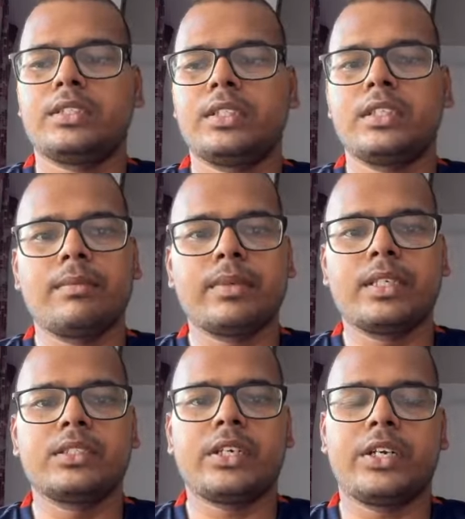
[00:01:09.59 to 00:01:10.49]
it
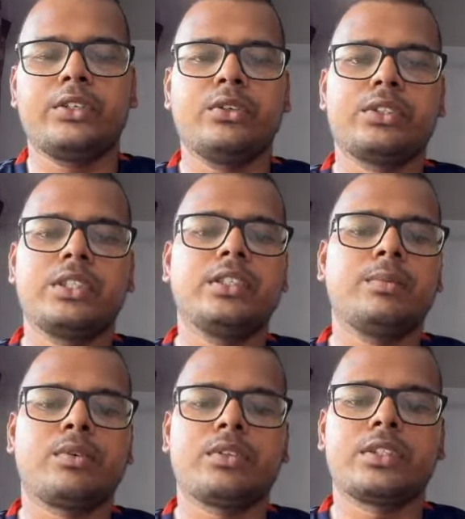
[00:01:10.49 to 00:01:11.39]
combines audio signal
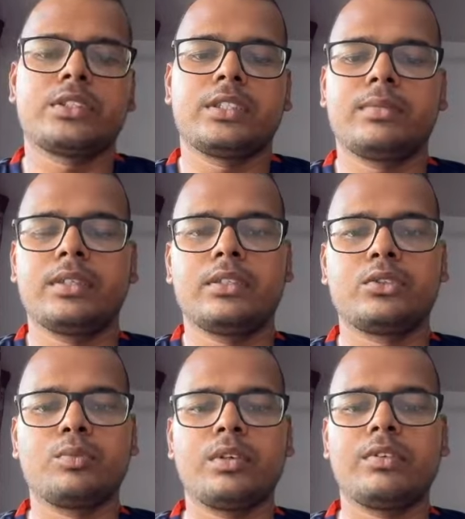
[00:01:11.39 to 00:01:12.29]
processing with
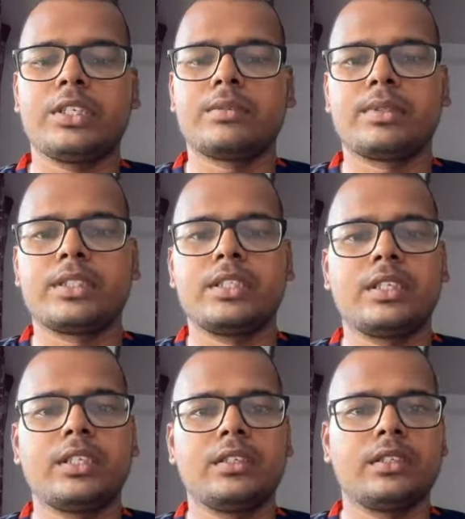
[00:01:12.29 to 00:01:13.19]
supervised machine
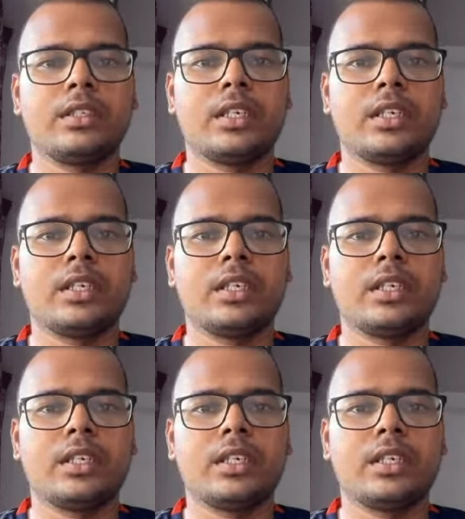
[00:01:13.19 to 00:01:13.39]
learning